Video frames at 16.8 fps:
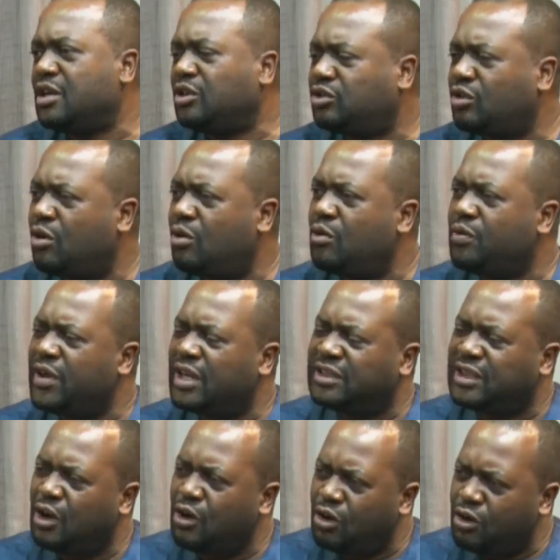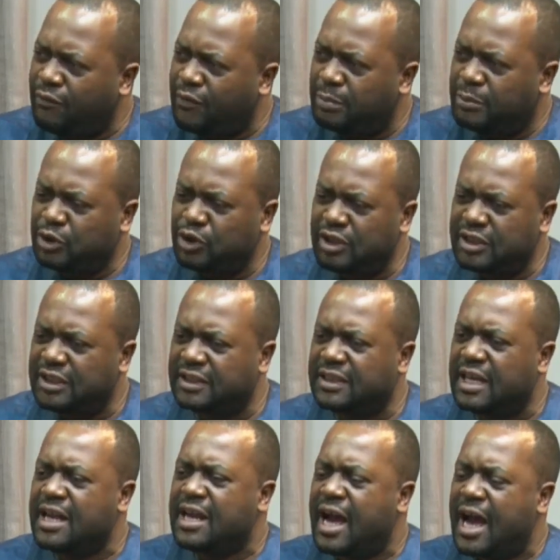So there's a lot of
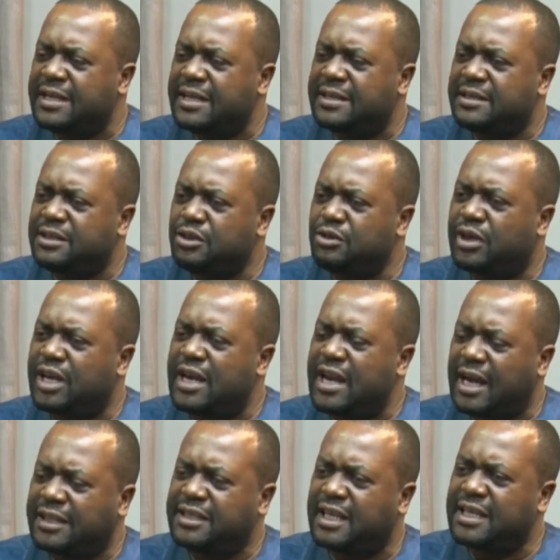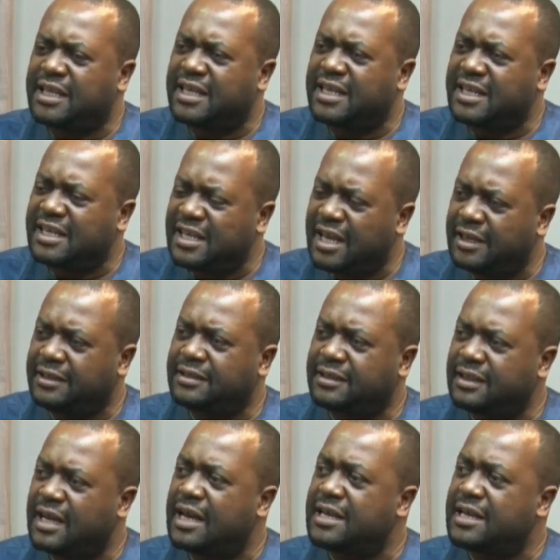opportunities, and you can actually create